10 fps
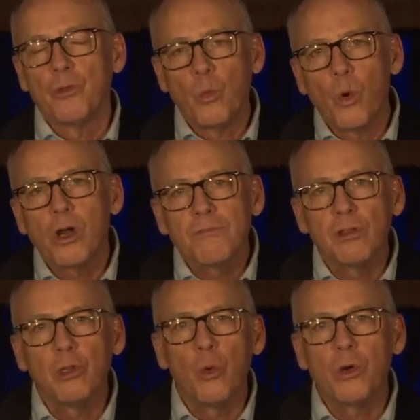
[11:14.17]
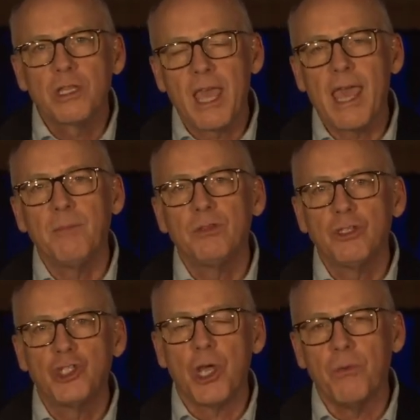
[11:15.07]
The word of the Lord came
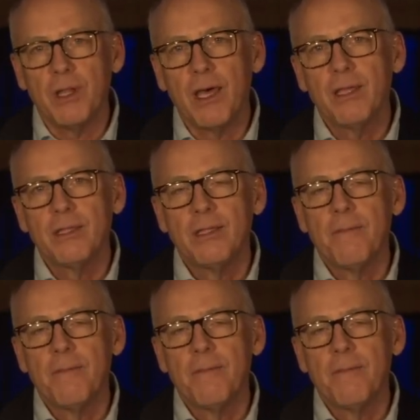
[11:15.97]
to Jonah